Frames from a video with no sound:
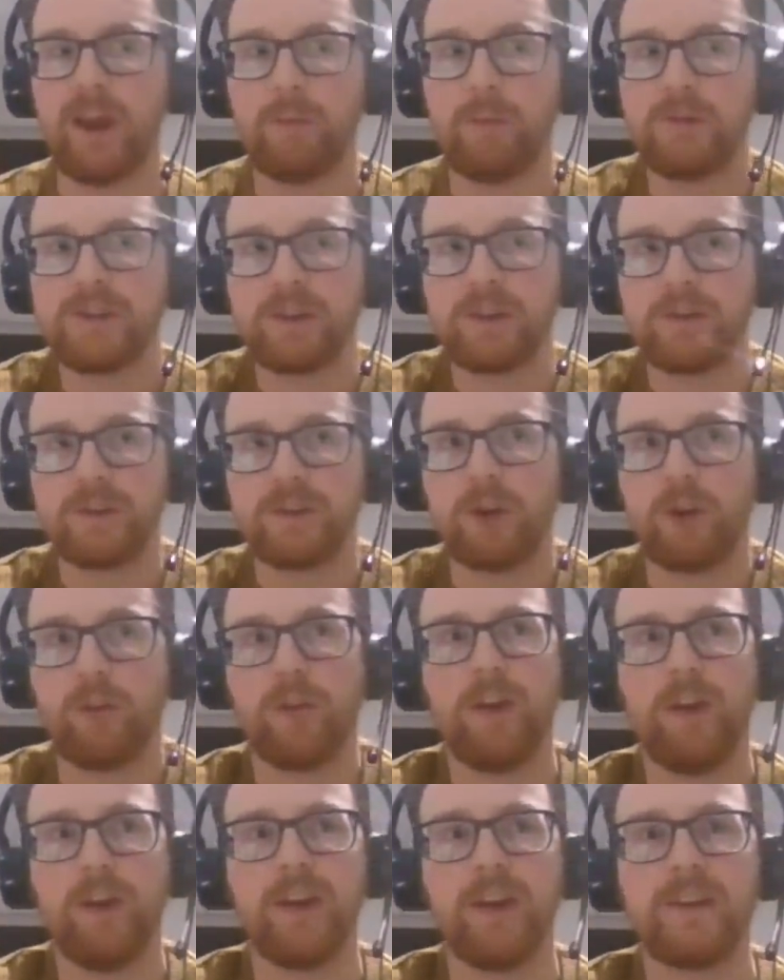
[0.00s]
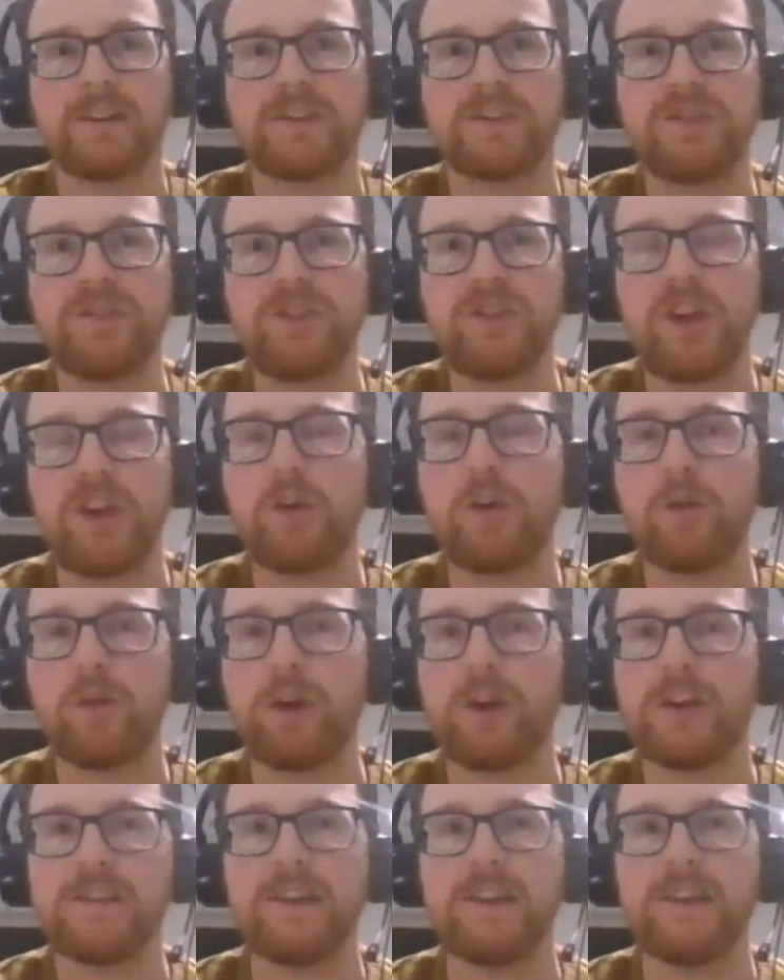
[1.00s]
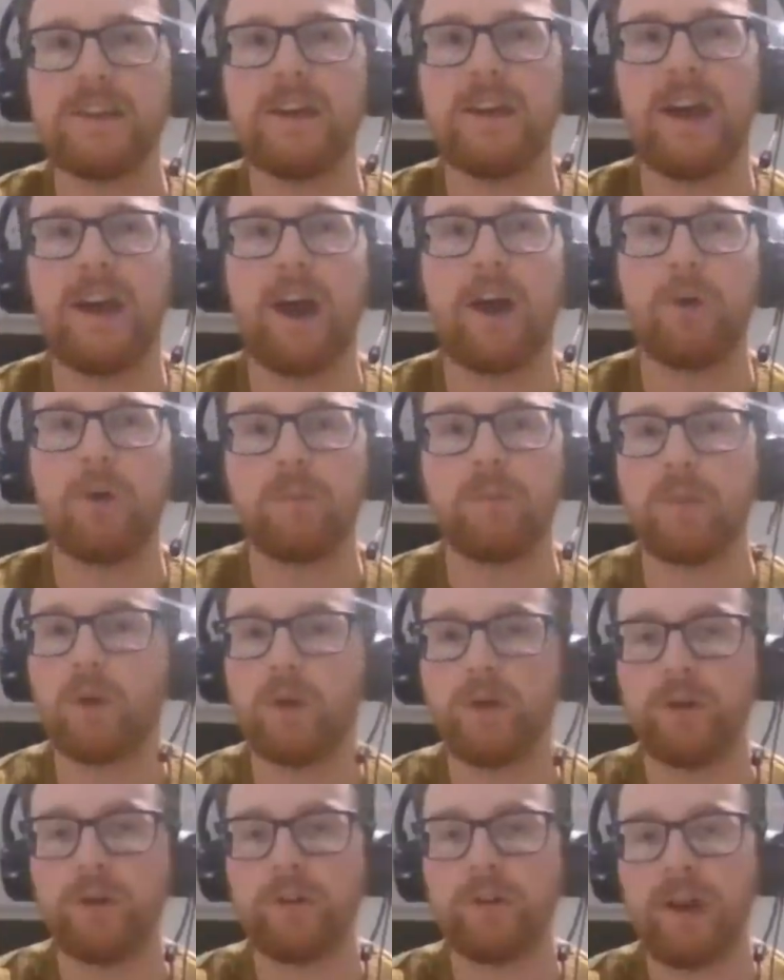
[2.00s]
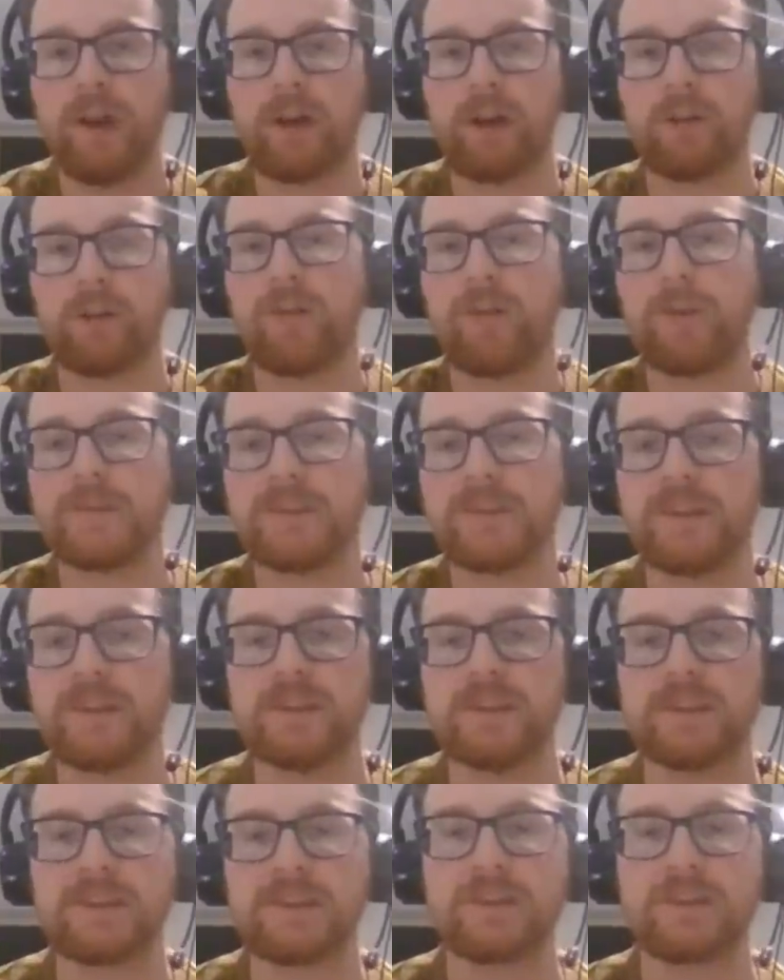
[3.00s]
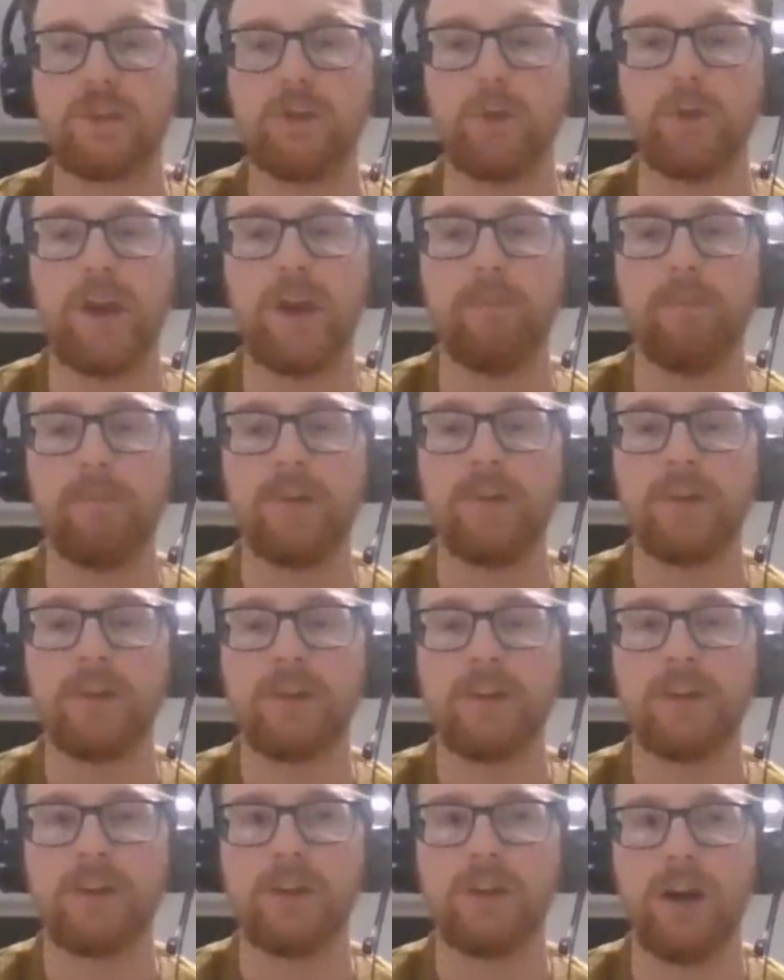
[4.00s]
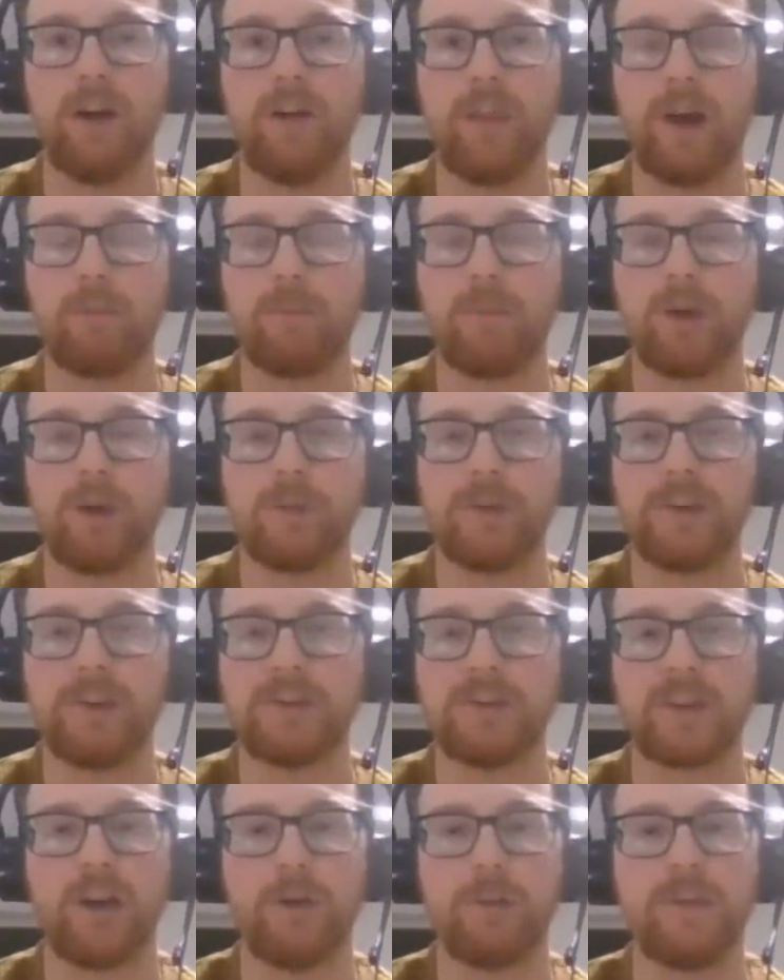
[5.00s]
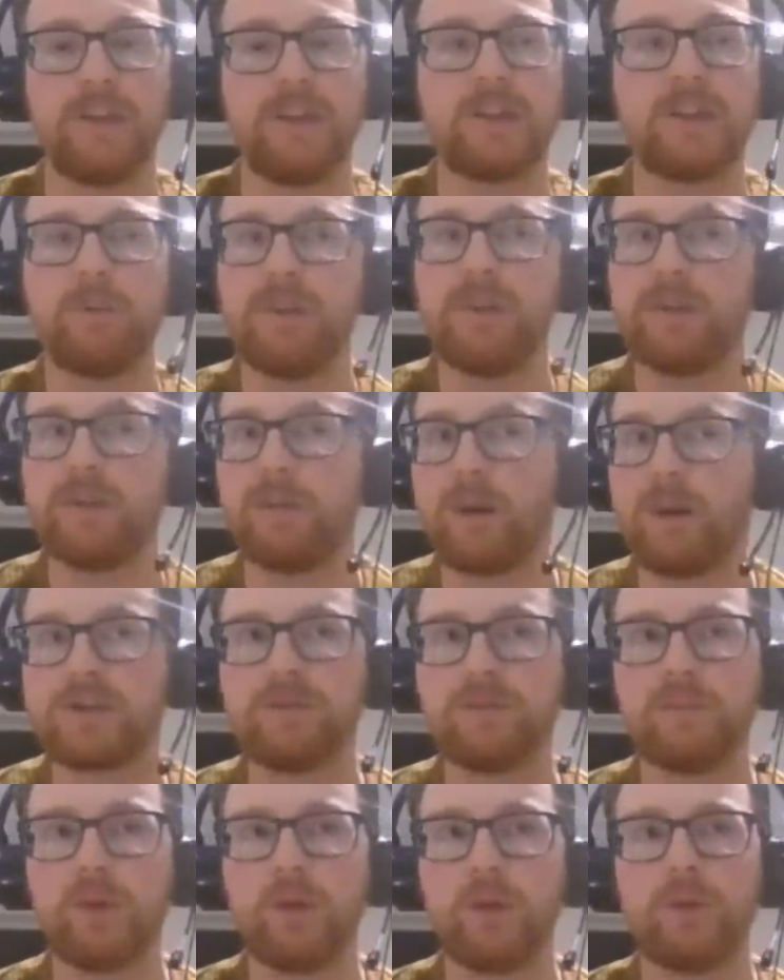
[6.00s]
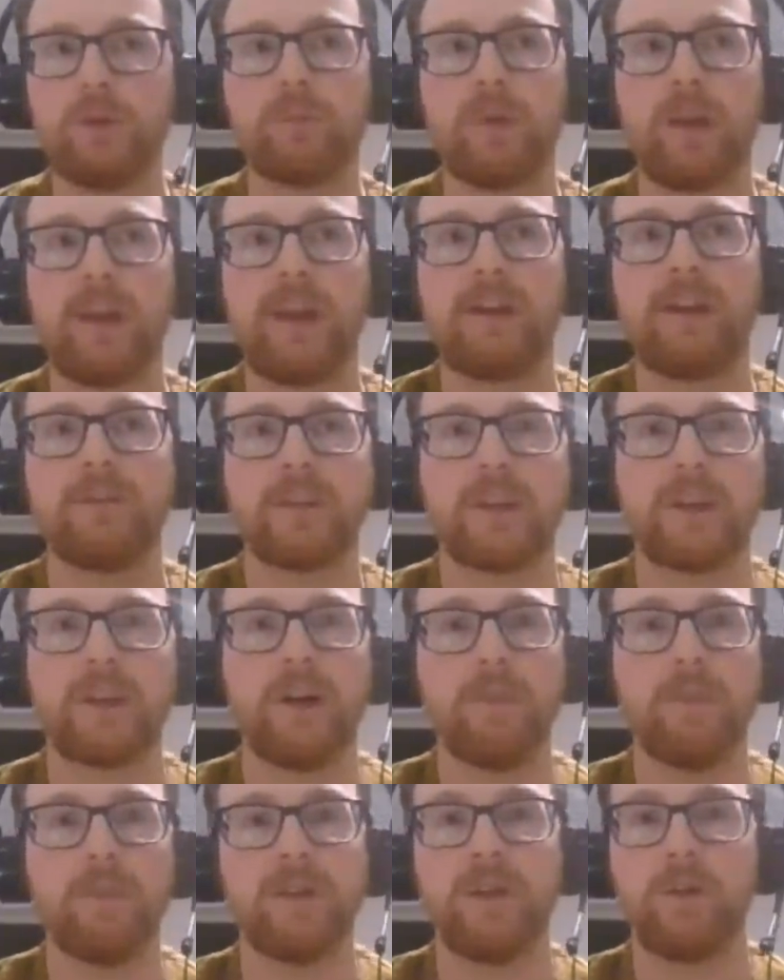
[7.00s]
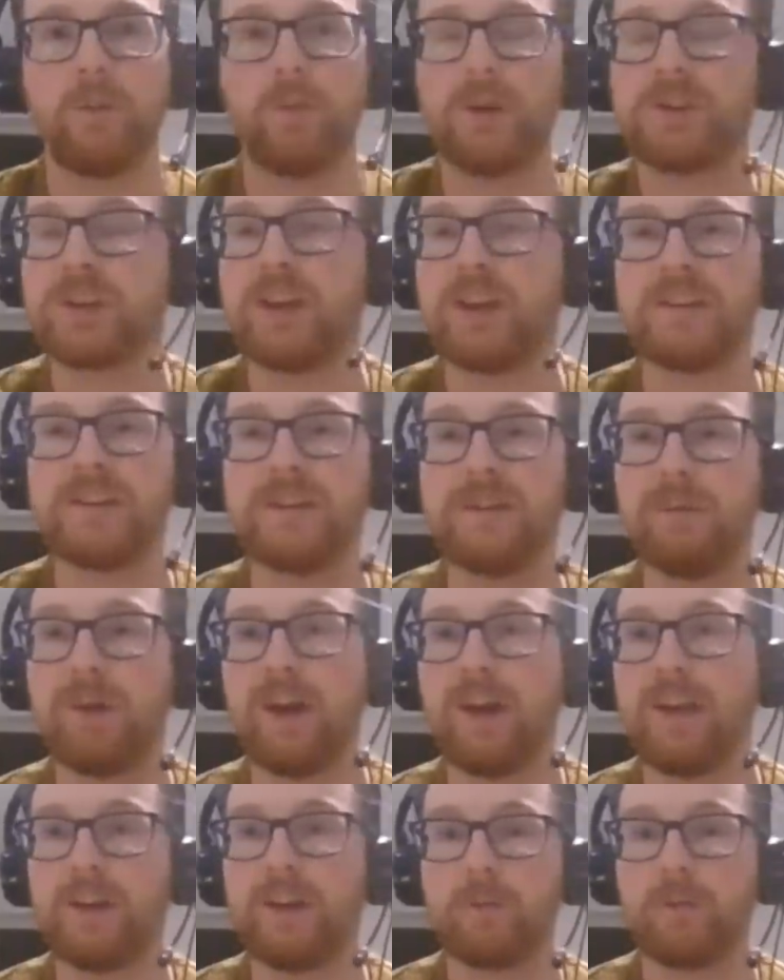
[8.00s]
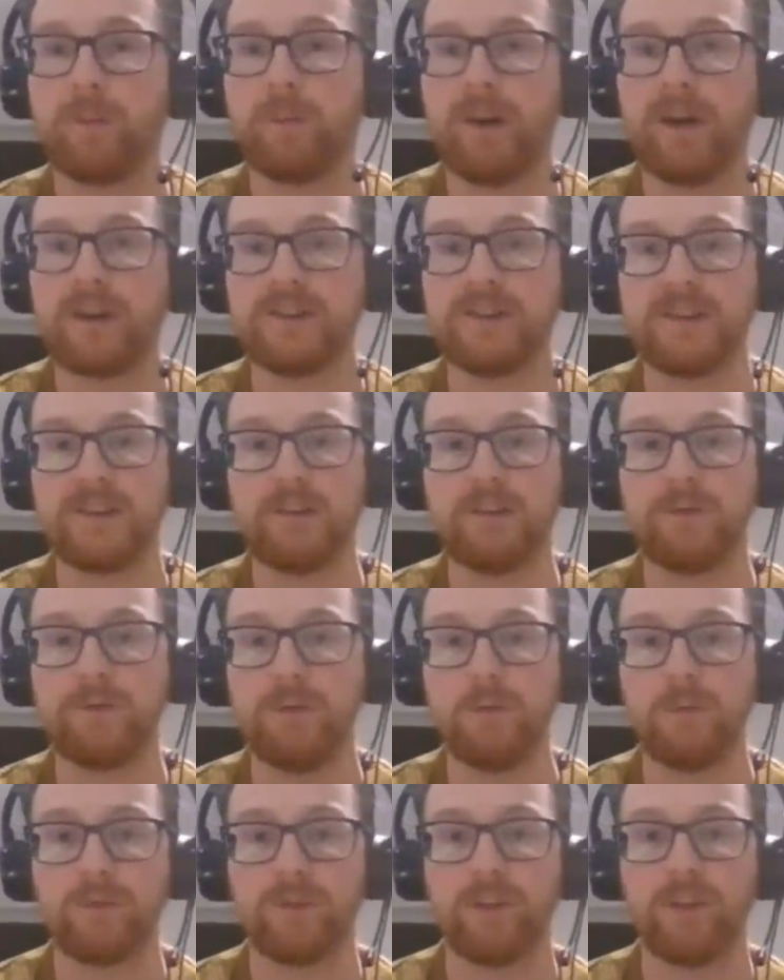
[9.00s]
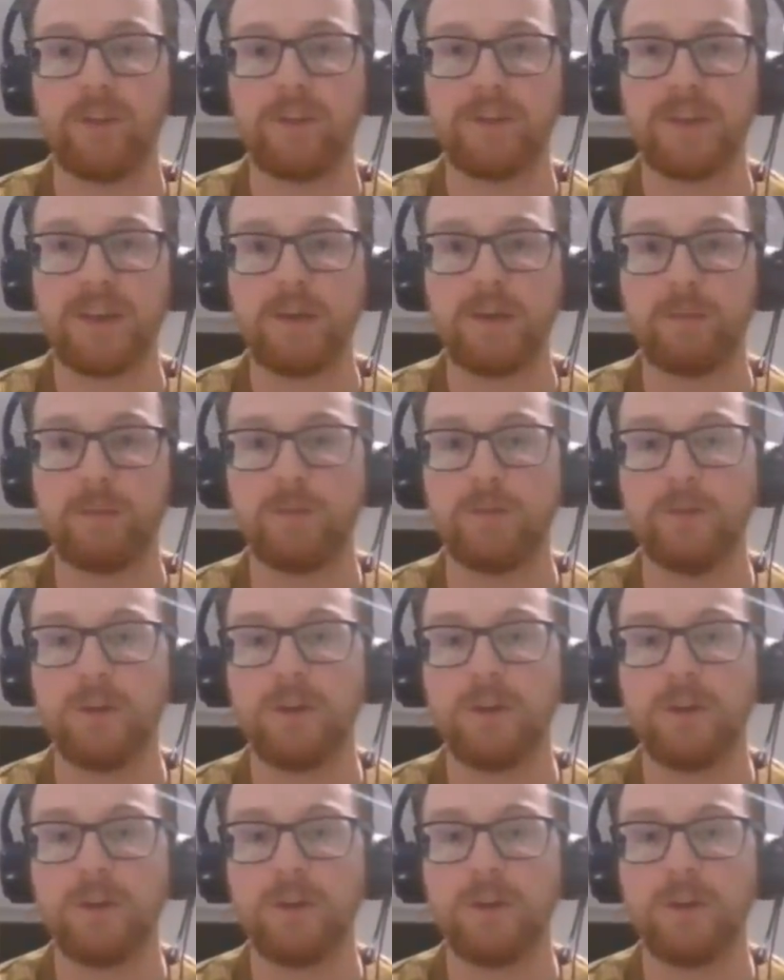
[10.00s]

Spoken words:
Emery's only got there. He has no idea how important Aaron Ramsey is to him at that moment in time. He could be the most important player of the club, in which case he might end up with a better deal than was on the table.